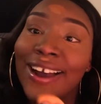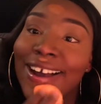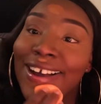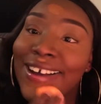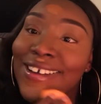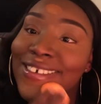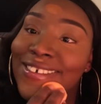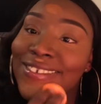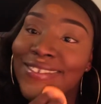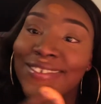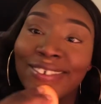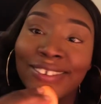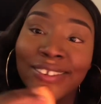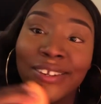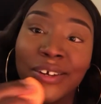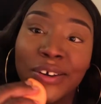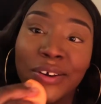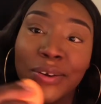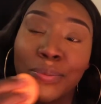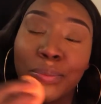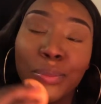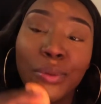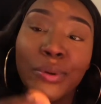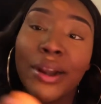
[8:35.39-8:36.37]
eyes to
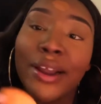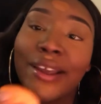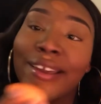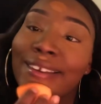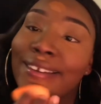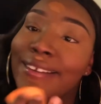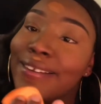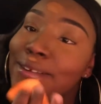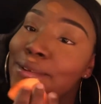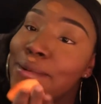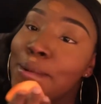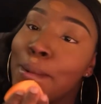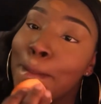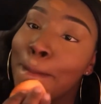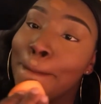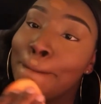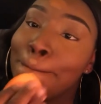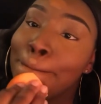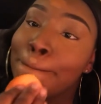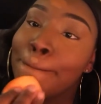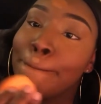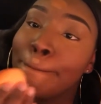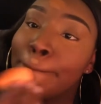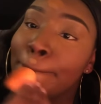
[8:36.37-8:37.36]
look bright.
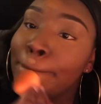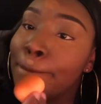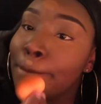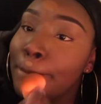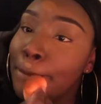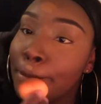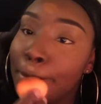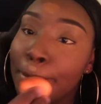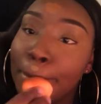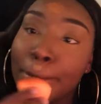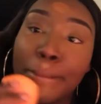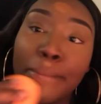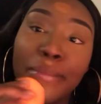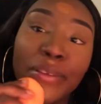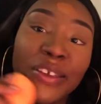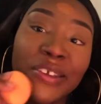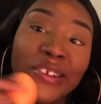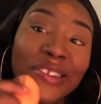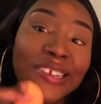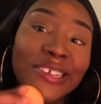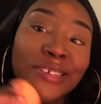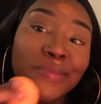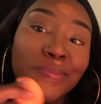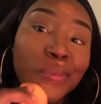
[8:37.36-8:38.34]
And you
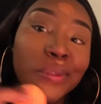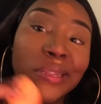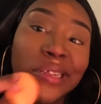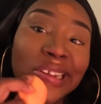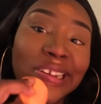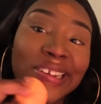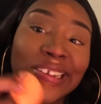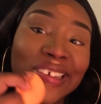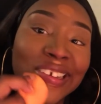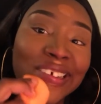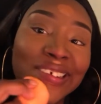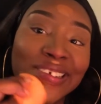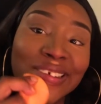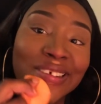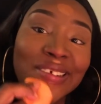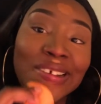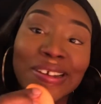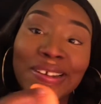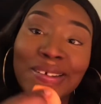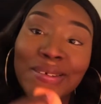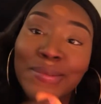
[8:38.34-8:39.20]
just blend this.